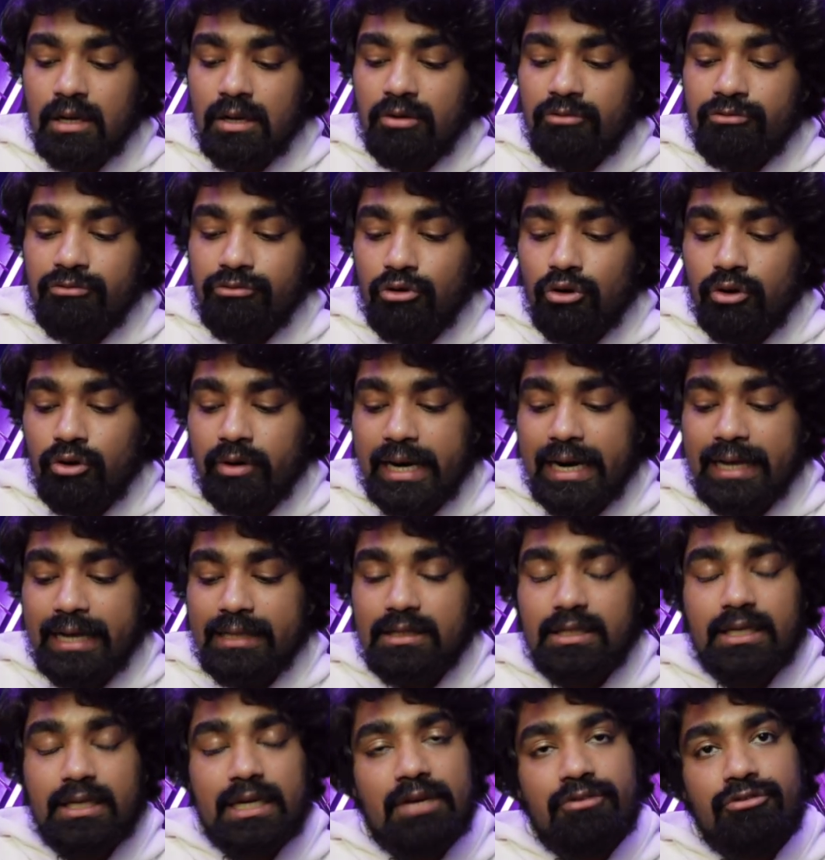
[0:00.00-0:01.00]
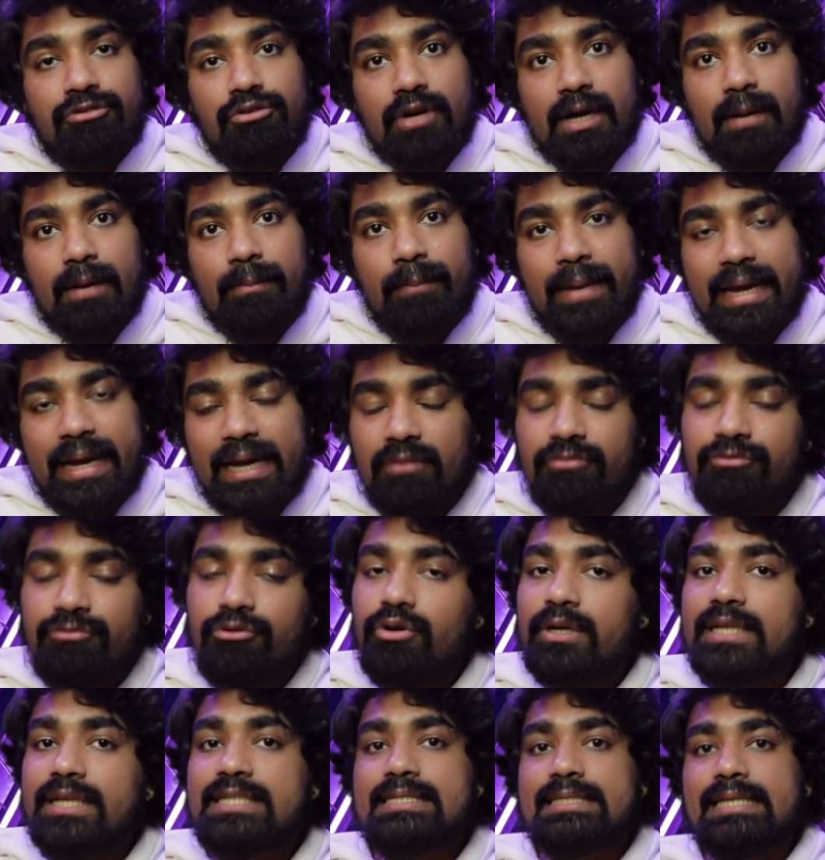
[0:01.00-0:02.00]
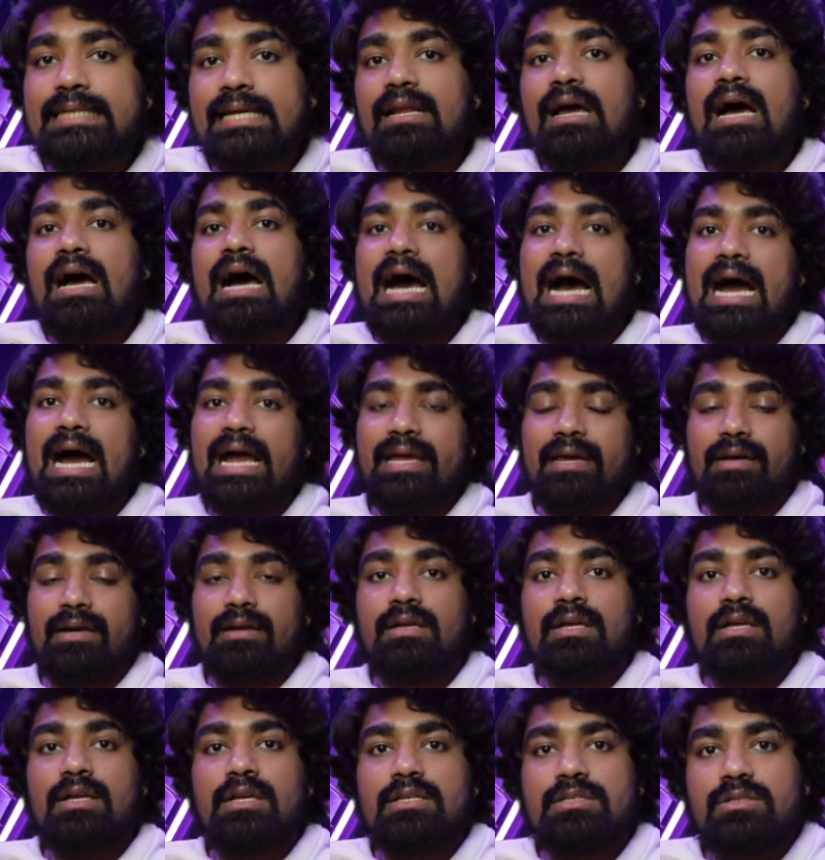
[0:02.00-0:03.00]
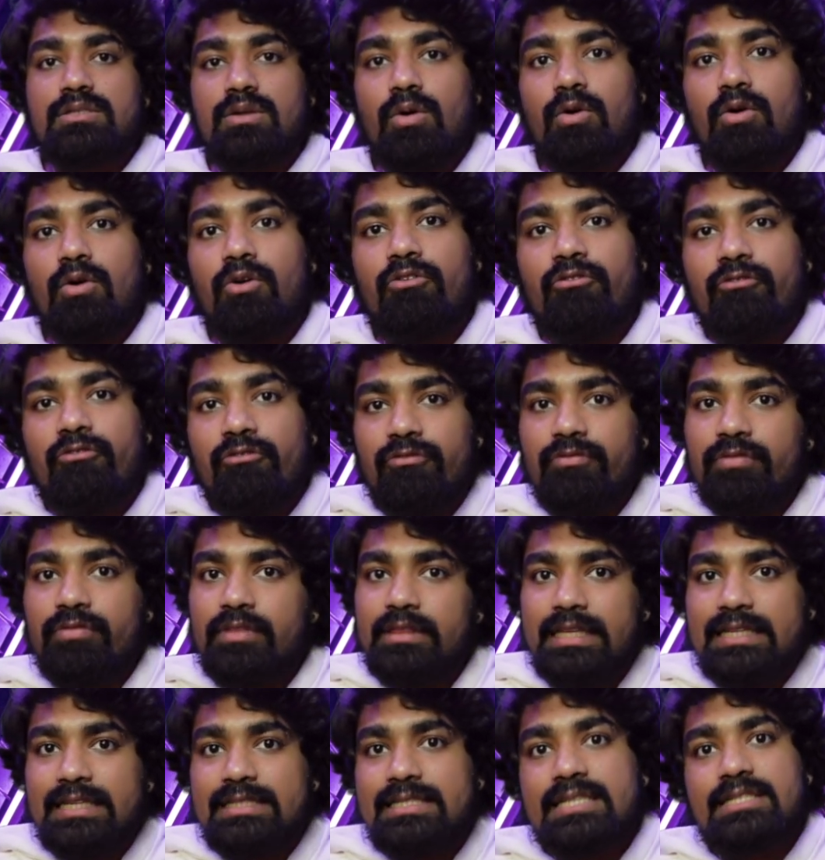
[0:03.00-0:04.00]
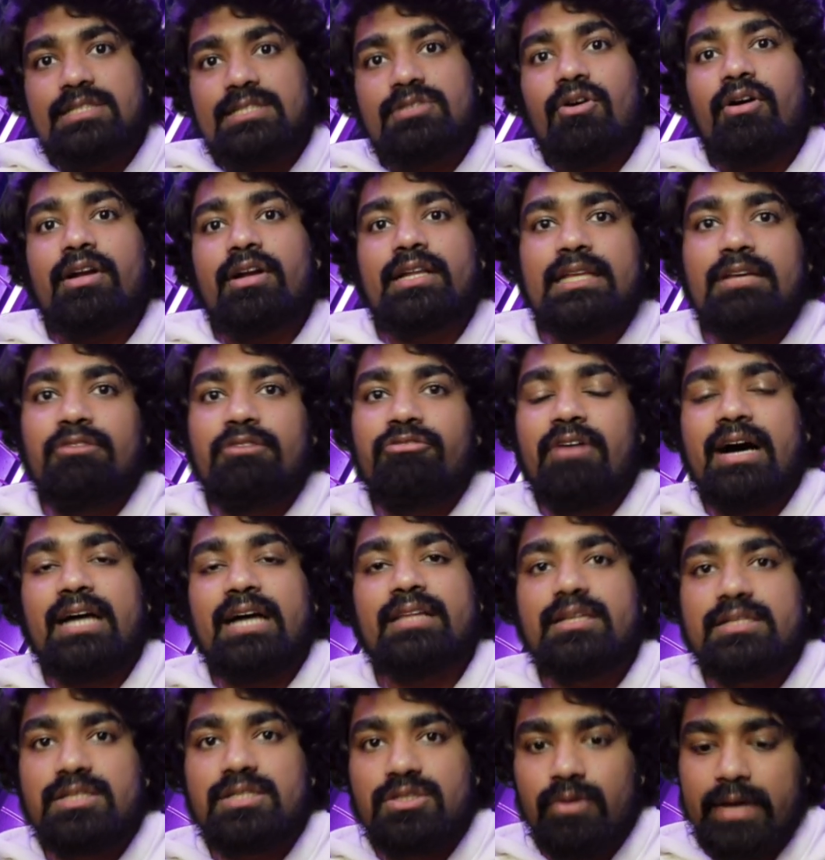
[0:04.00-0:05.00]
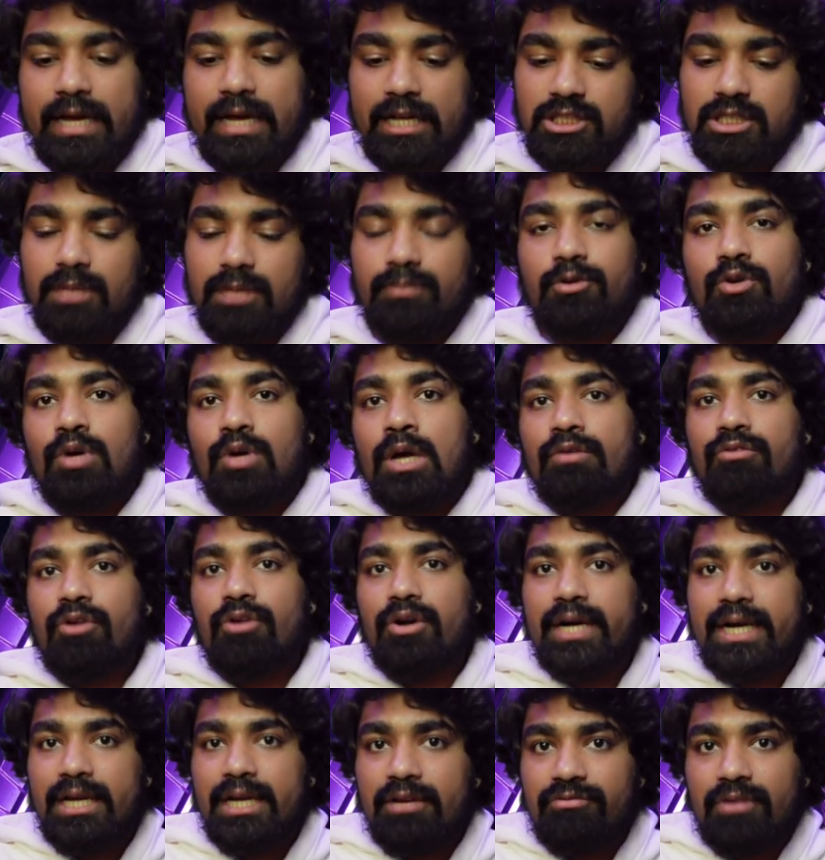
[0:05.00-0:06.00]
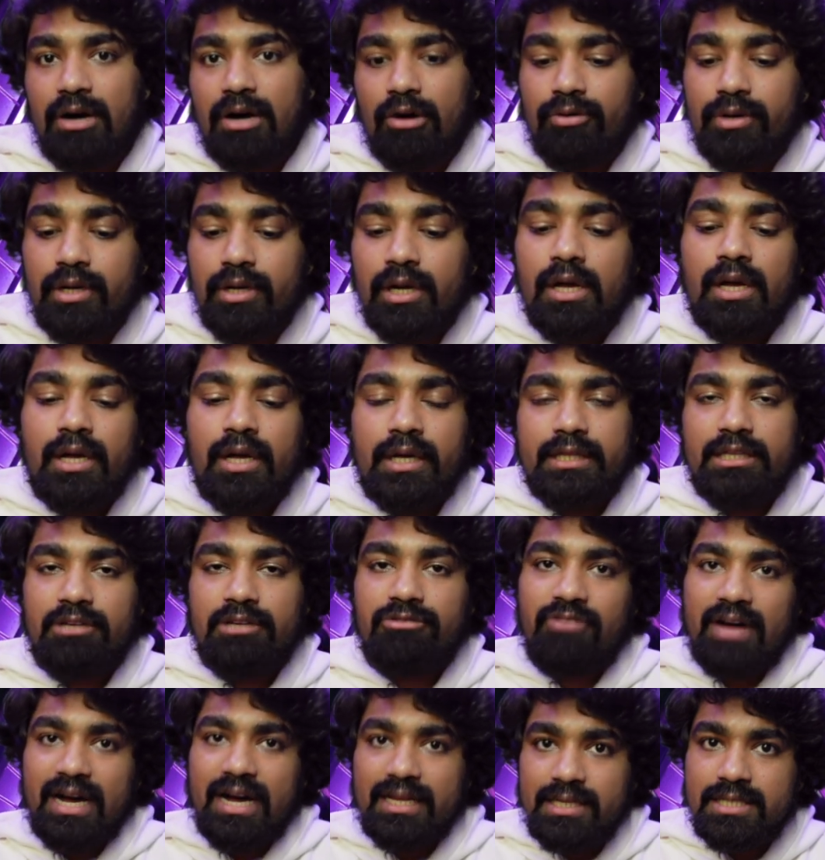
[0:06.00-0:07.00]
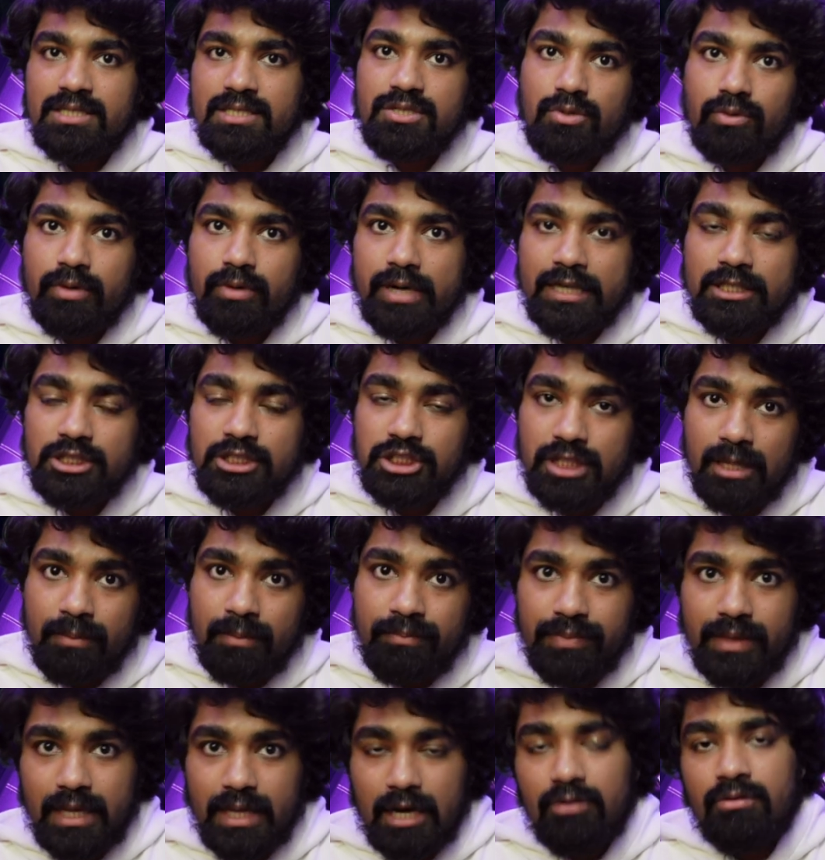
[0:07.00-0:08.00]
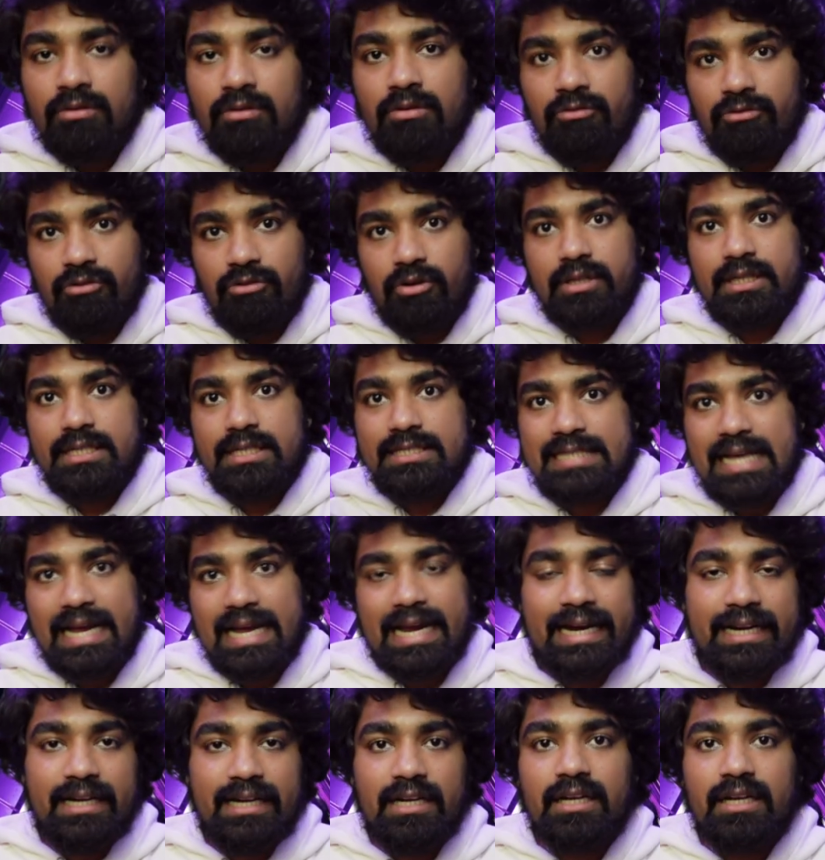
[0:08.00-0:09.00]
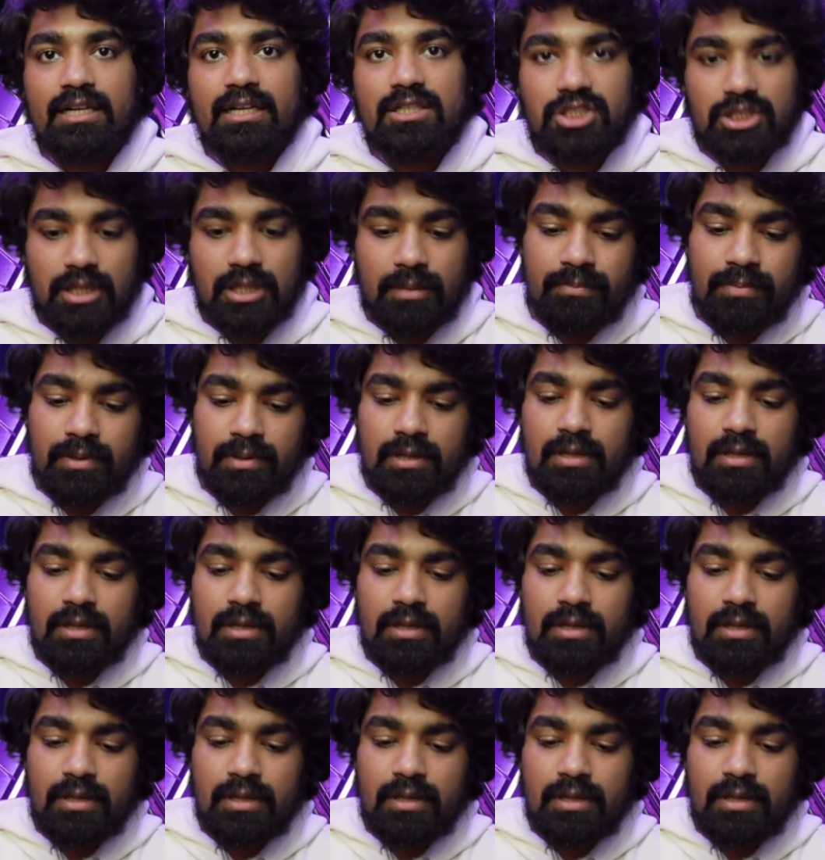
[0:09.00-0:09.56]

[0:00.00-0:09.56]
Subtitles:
4 and 3, if you compare, 4 is still higher. So this is not the farthest you can jump. You have already found the farthest you can jump now for the second jump